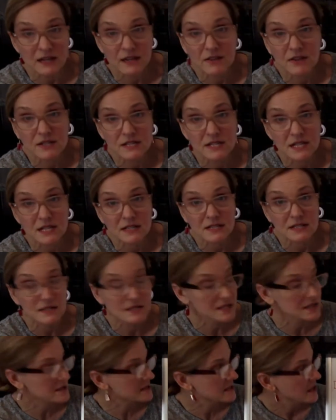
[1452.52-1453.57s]
of the
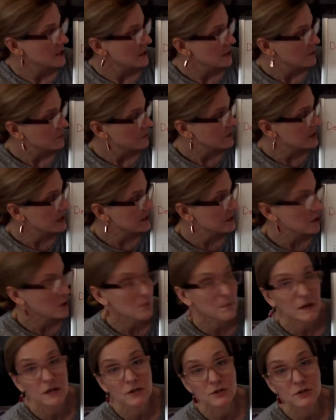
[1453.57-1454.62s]
sentences. We know
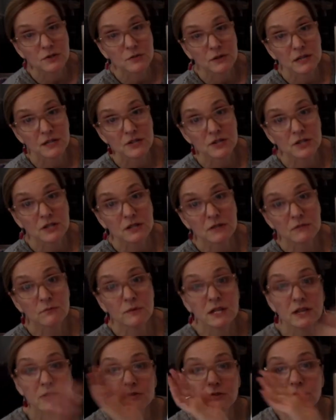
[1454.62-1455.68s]
punctuation. We
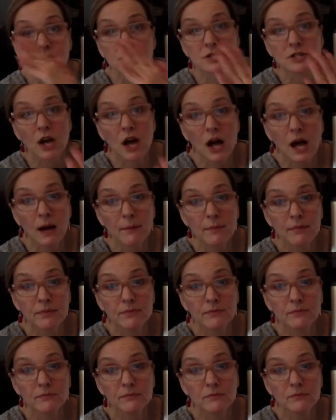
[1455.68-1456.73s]
either stop
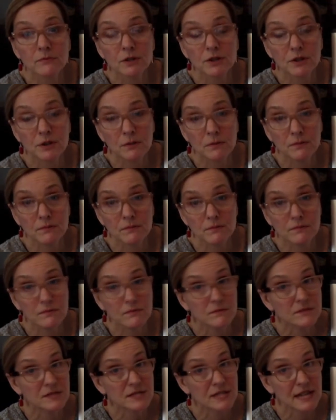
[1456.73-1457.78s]
with a
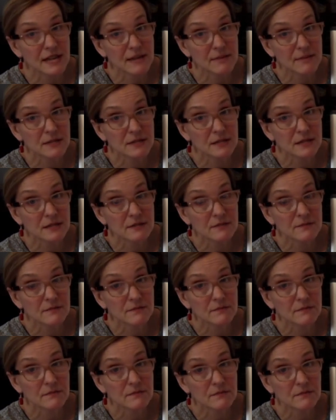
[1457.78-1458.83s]
statement,
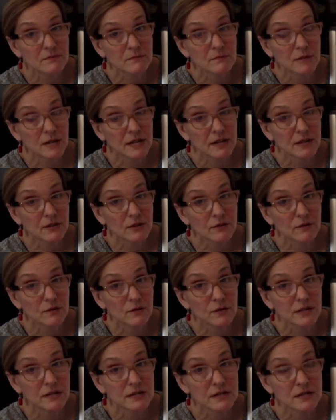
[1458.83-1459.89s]
regular
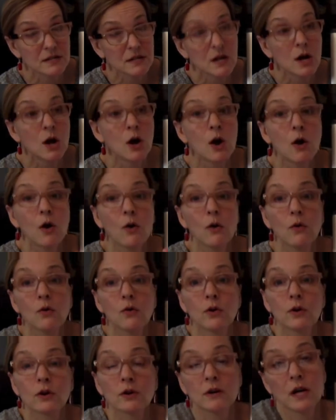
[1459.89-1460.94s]
voice,
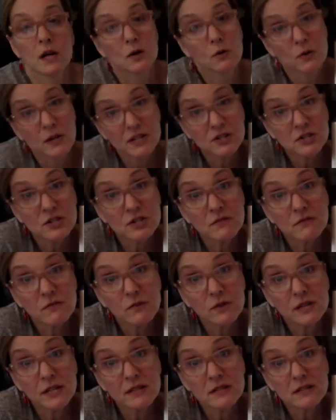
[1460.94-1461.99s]
or a question
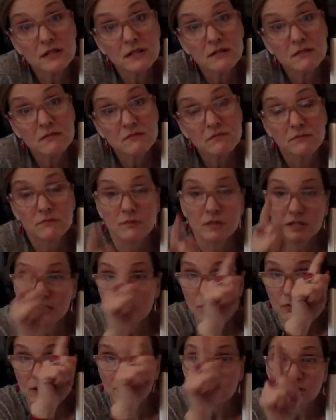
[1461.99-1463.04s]
voice with
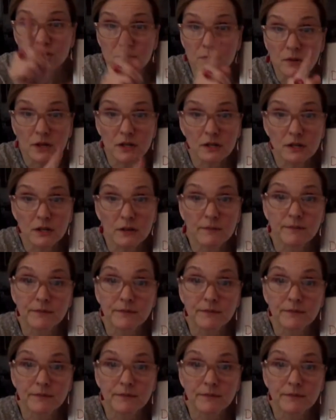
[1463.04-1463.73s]
a question mark,